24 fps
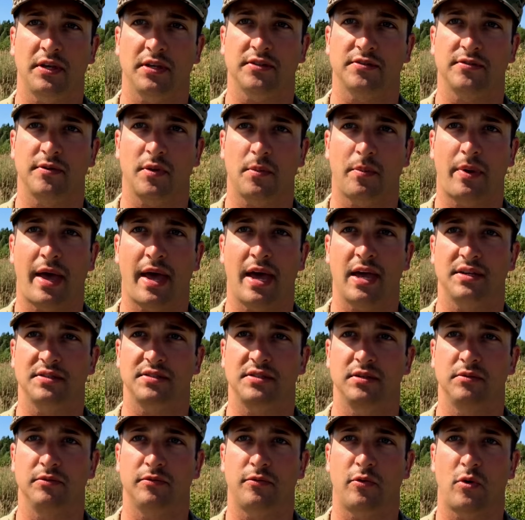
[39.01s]
things from the past
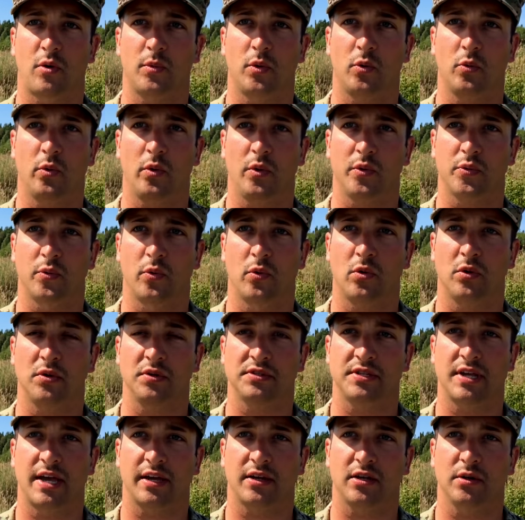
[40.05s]
and former world wars
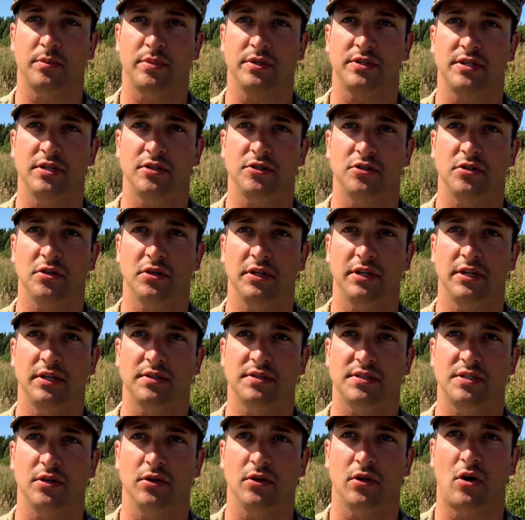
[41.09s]
that could potentially
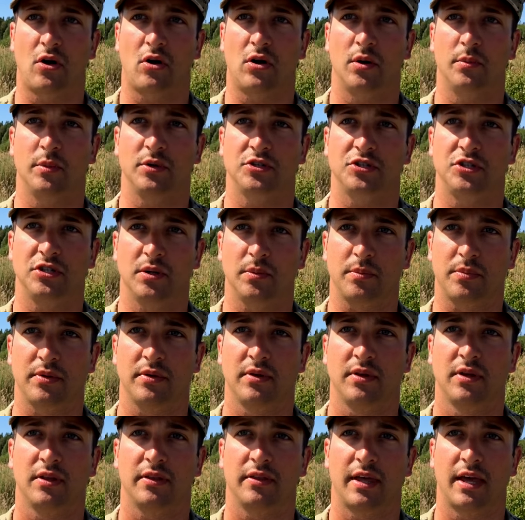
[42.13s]
still harm a ship
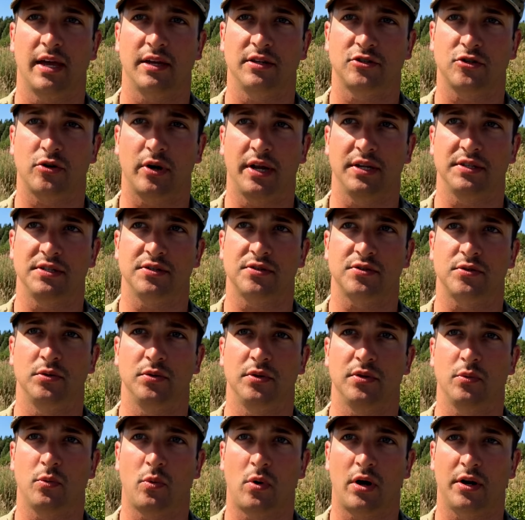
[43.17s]
that transits through
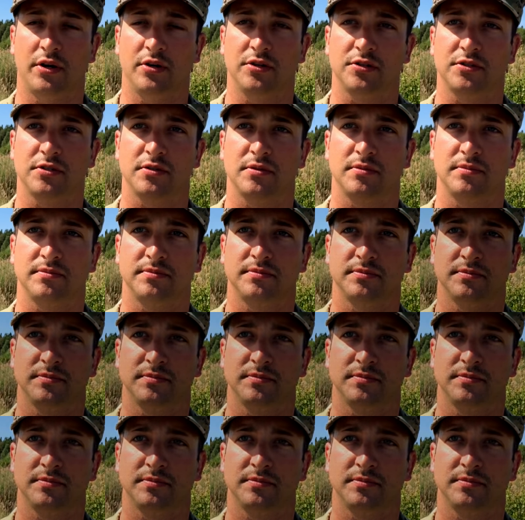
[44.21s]
the waters.